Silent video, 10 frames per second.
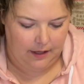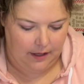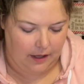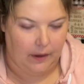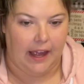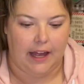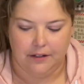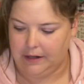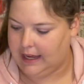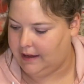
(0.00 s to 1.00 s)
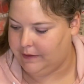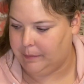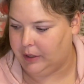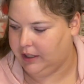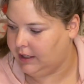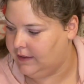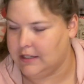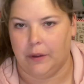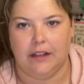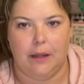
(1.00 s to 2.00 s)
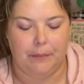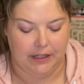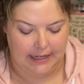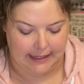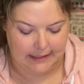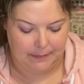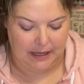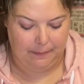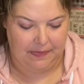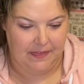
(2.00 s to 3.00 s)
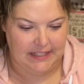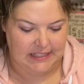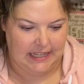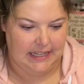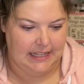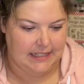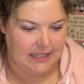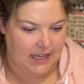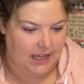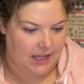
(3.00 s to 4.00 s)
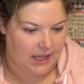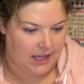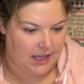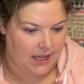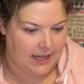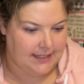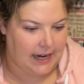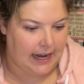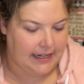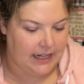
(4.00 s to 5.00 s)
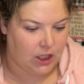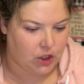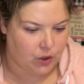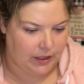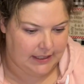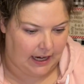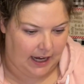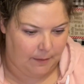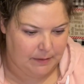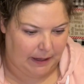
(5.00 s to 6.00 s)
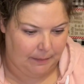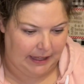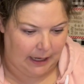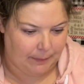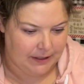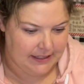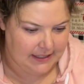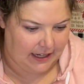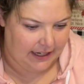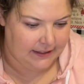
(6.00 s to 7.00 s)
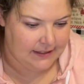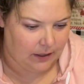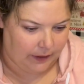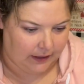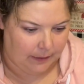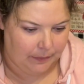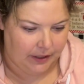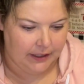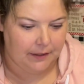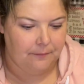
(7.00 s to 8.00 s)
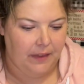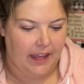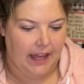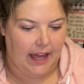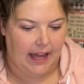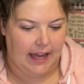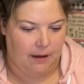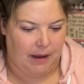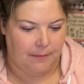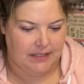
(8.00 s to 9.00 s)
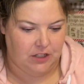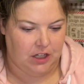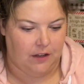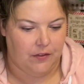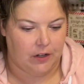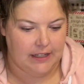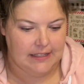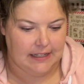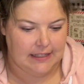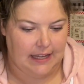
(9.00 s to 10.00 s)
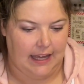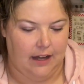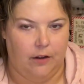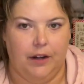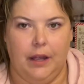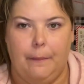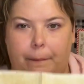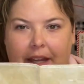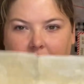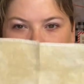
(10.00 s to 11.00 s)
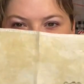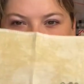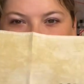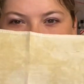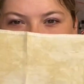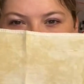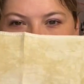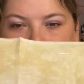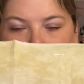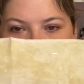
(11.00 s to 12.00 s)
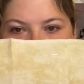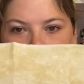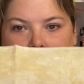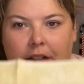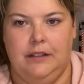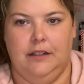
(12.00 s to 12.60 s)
Okay, I don't have the book, the Sewing Club book next to me, but this is Tiny Treetops by Blackbird Designs Sewing Club book. Um, I'm stitching on 36 count Picture This Plus doubloon.